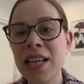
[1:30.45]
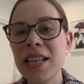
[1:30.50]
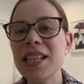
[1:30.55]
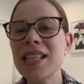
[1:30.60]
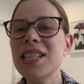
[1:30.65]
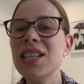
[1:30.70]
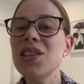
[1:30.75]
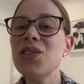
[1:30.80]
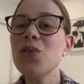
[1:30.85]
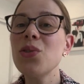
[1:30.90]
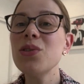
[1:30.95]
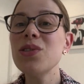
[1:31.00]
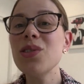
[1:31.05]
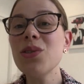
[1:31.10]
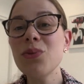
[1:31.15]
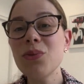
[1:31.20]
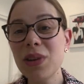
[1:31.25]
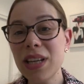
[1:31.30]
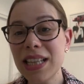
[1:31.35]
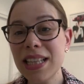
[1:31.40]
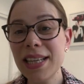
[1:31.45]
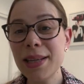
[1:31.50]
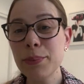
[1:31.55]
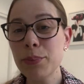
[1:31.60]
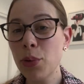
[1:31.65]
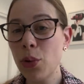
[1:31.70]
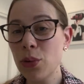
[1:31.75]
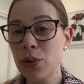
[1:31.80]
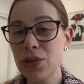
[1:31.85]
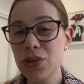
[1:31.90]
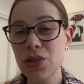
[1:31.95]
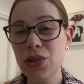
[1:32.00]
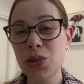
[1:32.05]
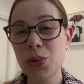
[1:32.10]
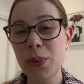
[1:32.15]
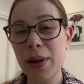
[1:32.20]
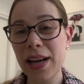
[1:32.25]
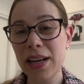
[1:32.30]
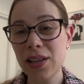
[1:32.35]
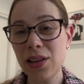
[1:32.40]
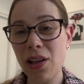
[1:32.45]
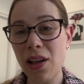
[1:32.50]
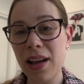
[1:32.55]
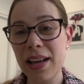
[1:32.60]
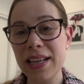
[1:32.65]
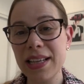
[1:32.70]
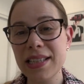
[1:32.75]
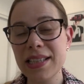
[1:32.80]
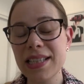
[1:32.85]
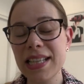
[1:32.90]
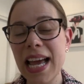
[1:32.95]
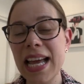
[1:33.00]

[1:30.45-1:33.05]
This is also really important to our clients.